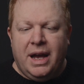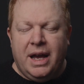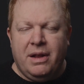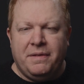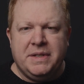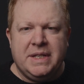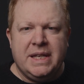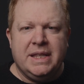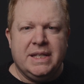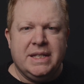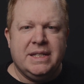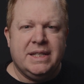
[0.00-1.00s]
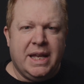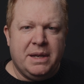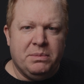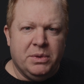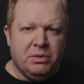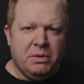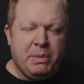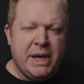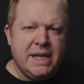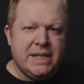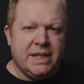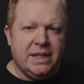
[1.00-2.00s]
And I've seen this statement
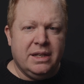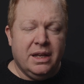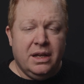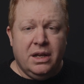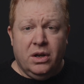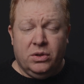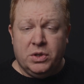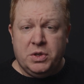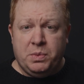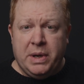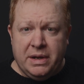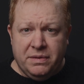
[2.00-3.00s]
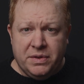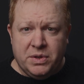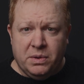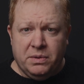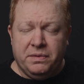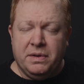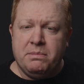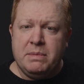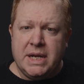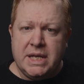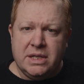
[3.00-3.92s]
repeated across wedding photography many